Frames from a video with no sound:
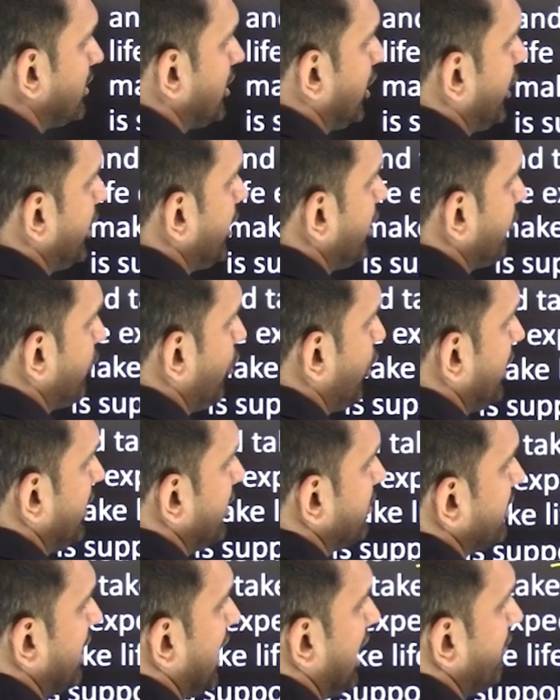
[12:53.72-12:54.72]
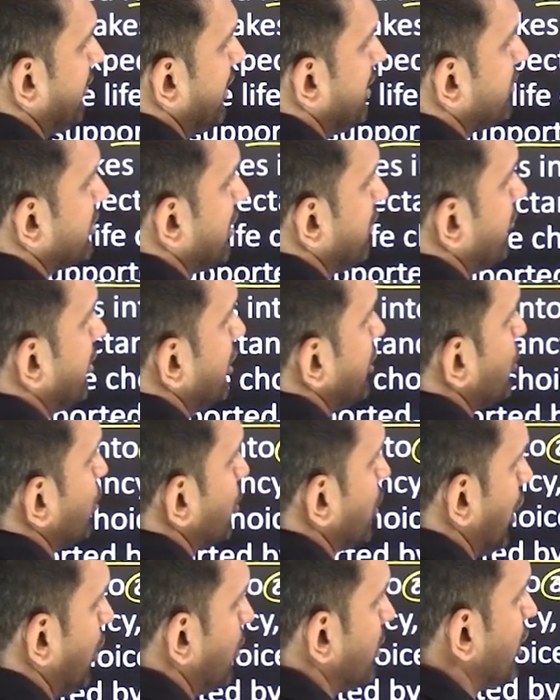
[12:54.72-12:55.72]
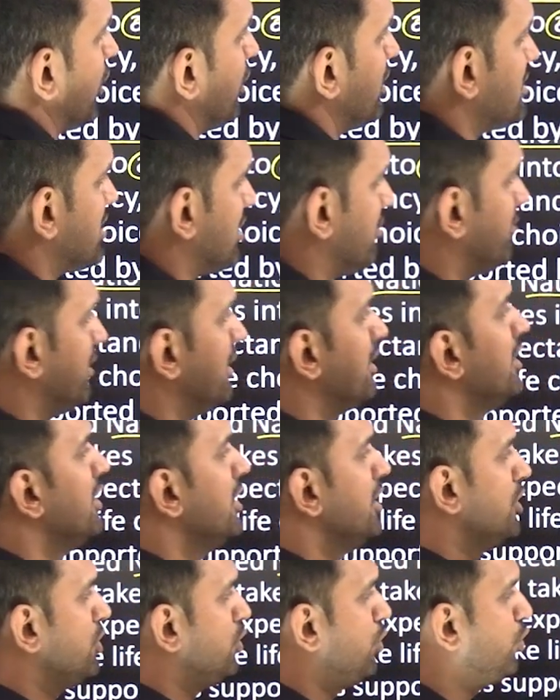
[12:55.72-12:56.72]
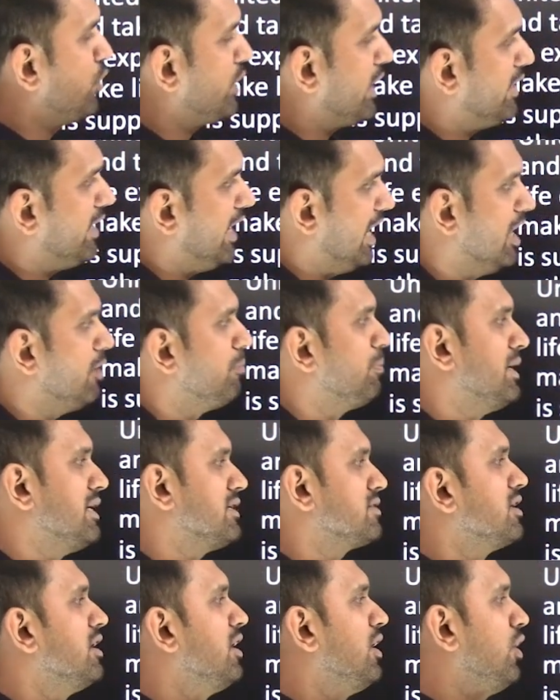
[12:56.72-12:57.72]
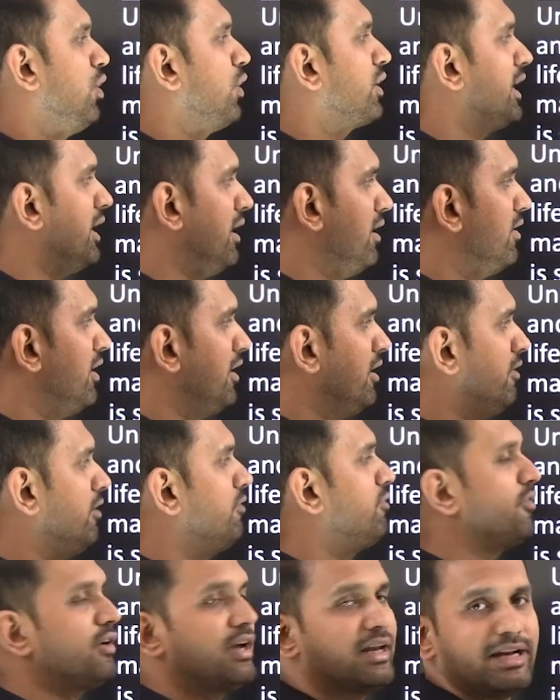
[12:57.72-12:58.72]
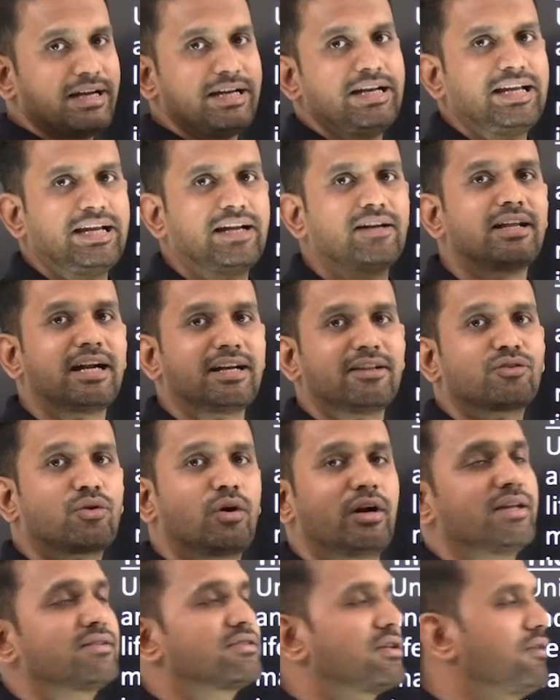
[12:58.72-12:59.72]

Third of all is having someone to count on, someone who can help us, okay, if we are in need, that is called as